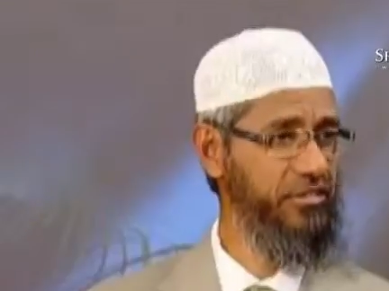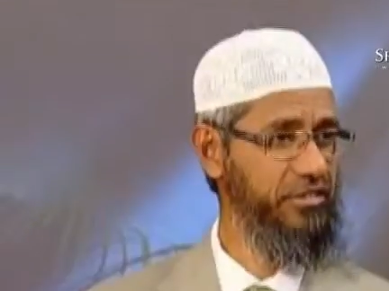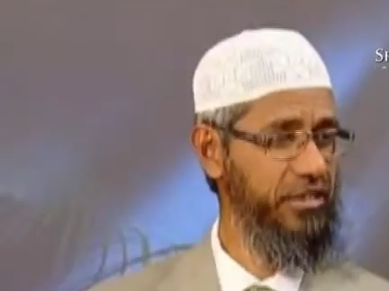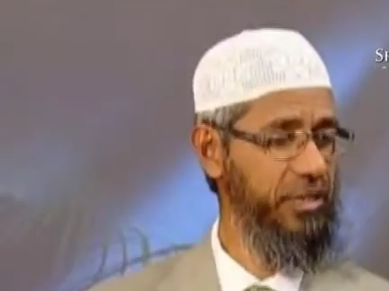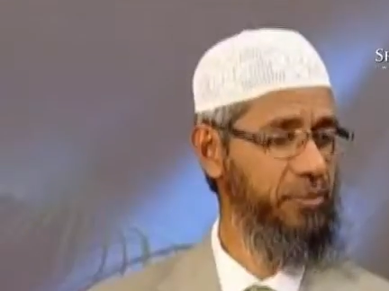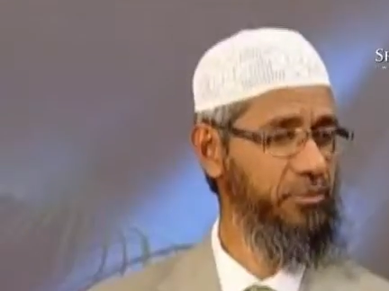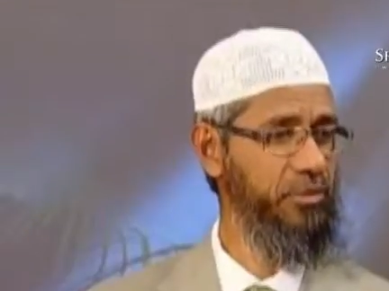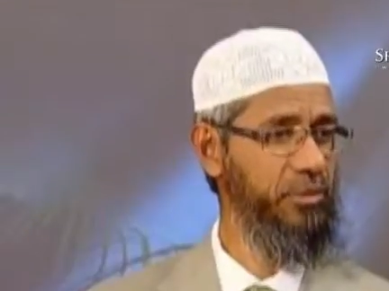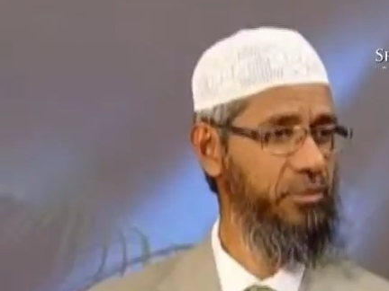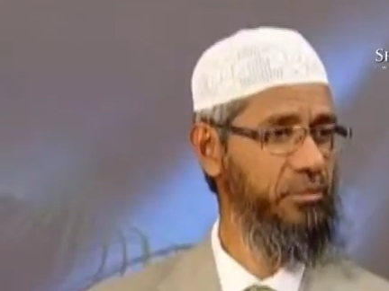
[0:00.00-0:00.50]

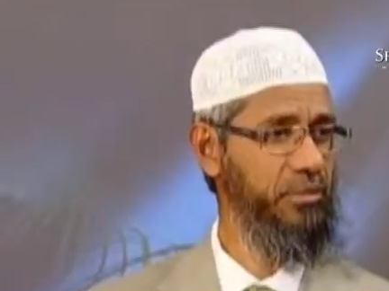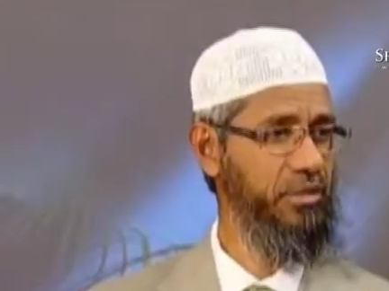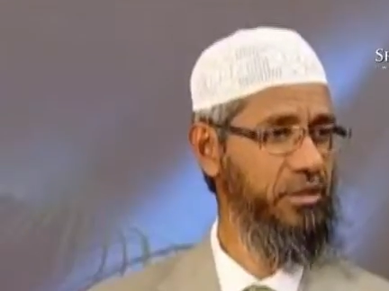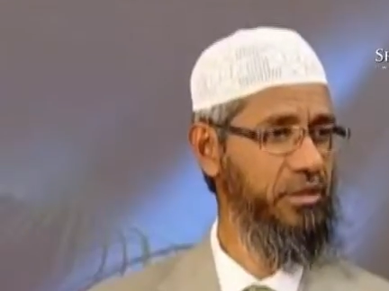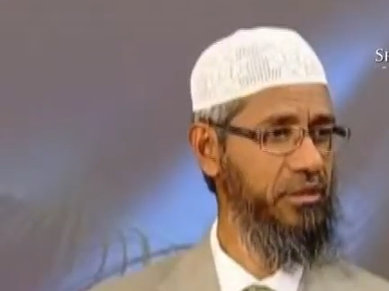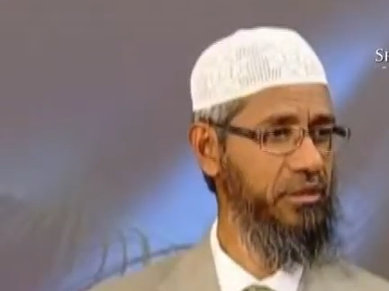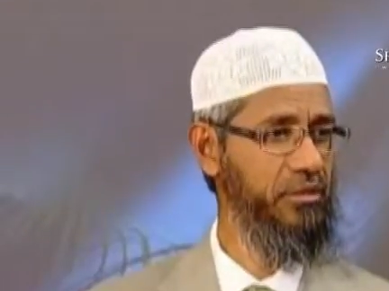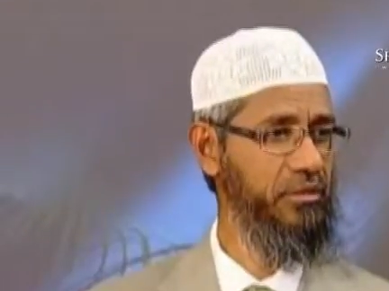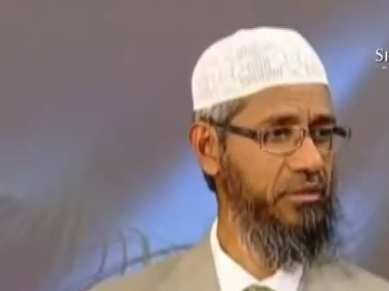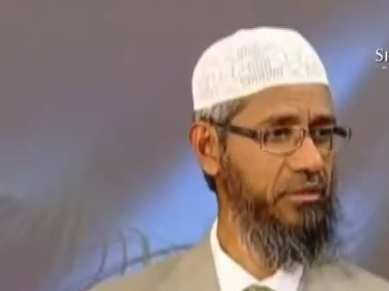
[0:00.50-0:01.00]
Hujurat, chapter
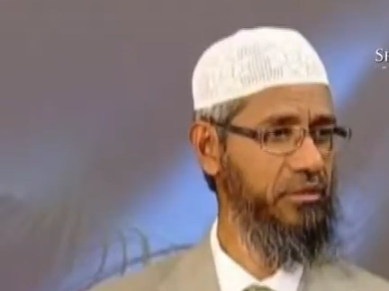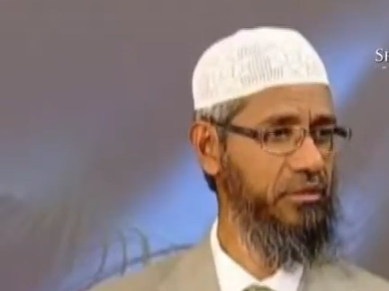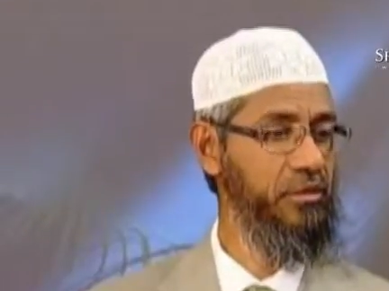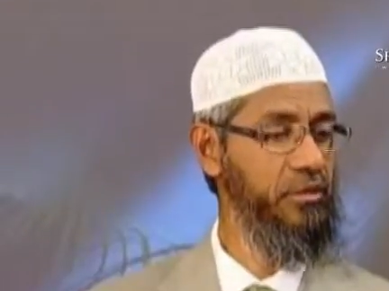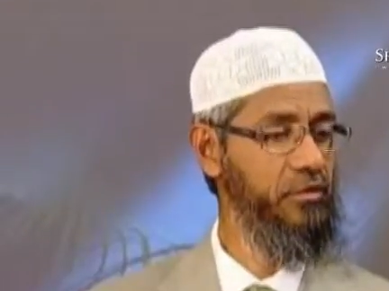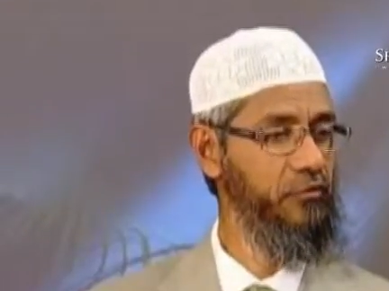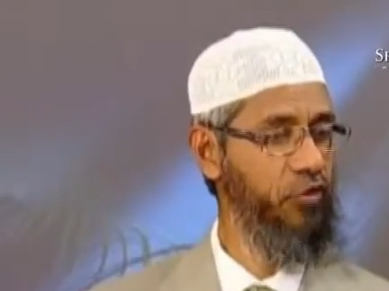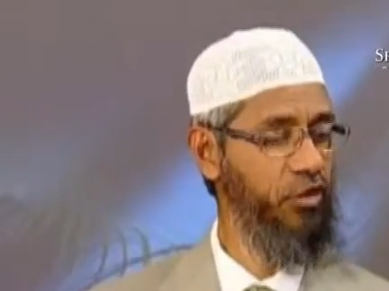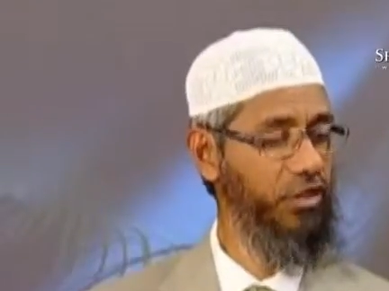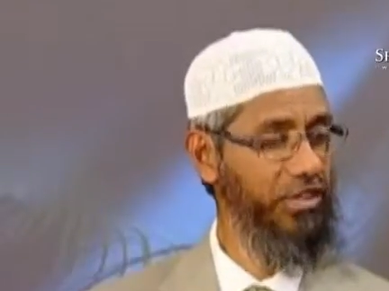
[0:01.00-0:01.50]
number
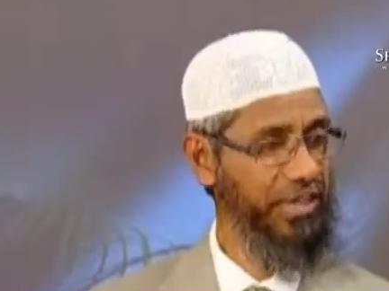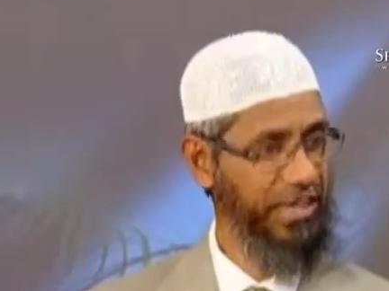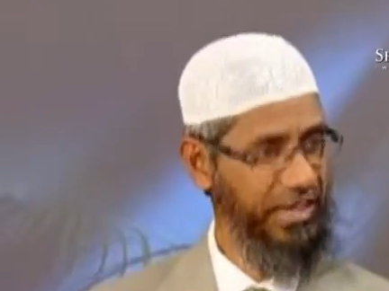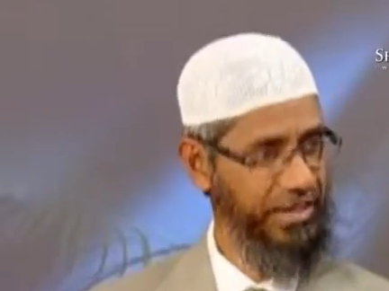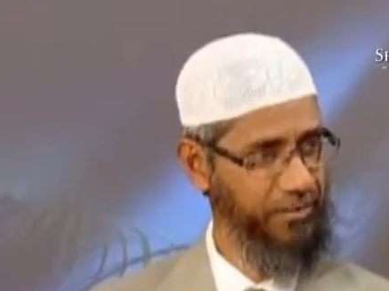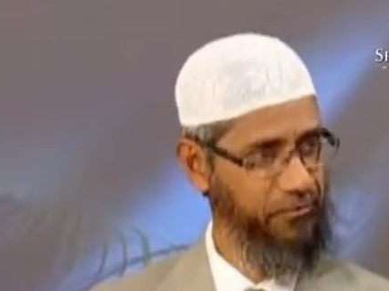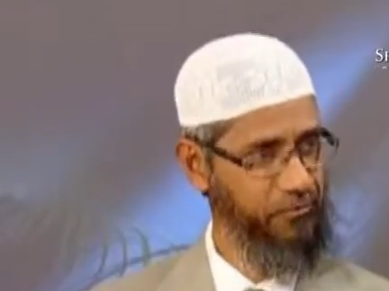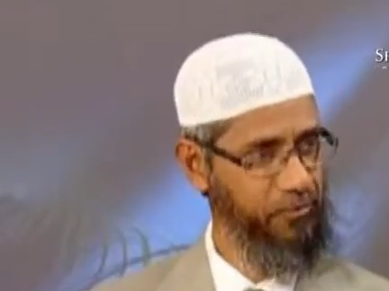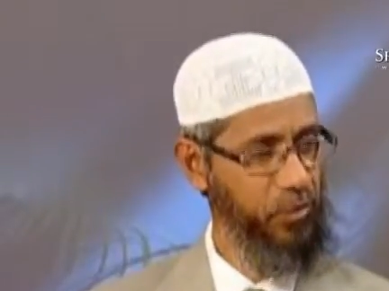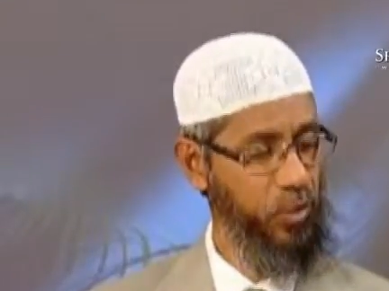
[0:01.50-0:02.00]

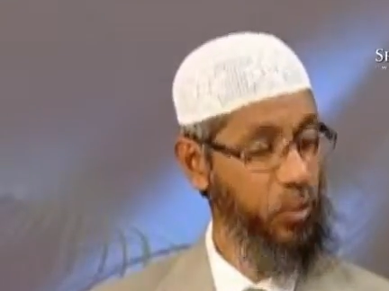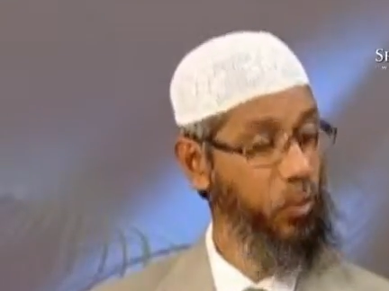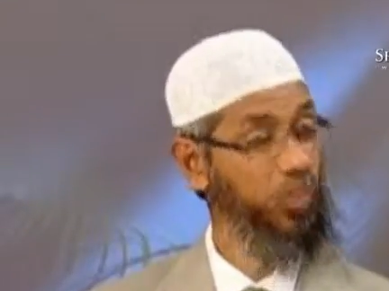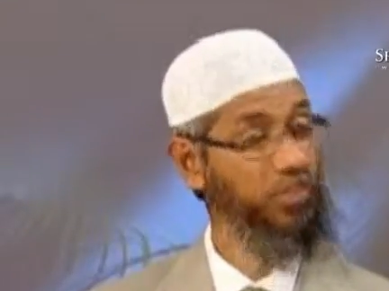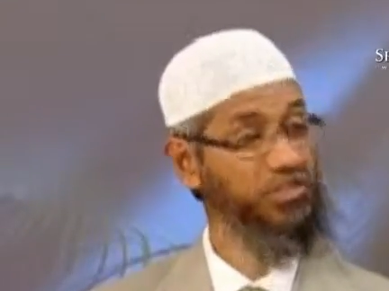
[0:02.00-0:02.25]
49,